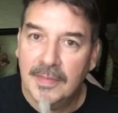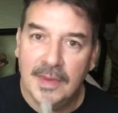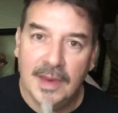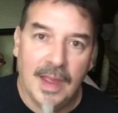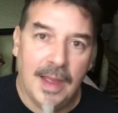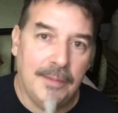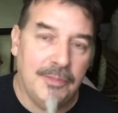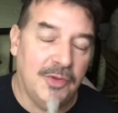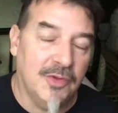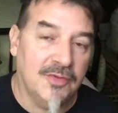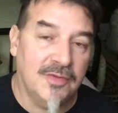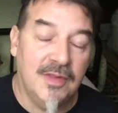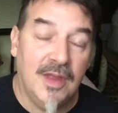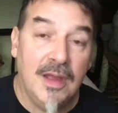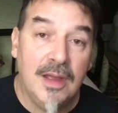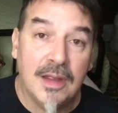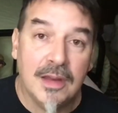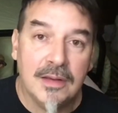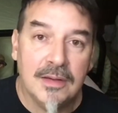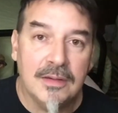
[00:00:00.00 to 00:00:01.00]
I'm just
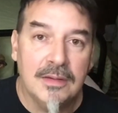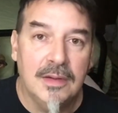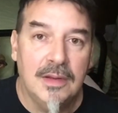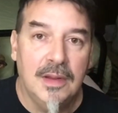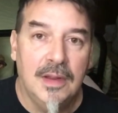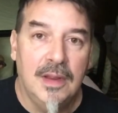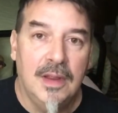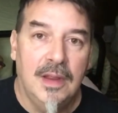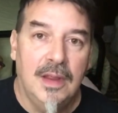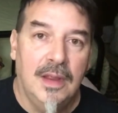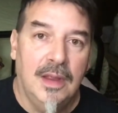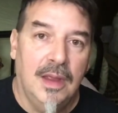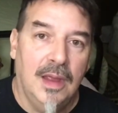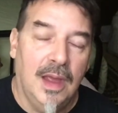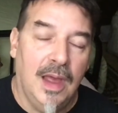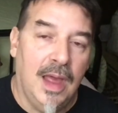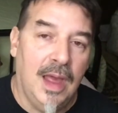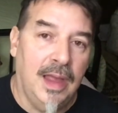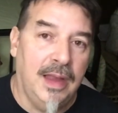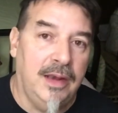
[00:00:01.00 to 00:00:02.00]
not.
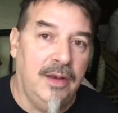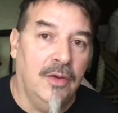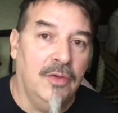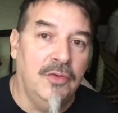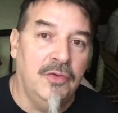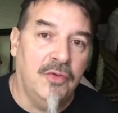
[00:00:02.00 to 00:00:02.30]
I don't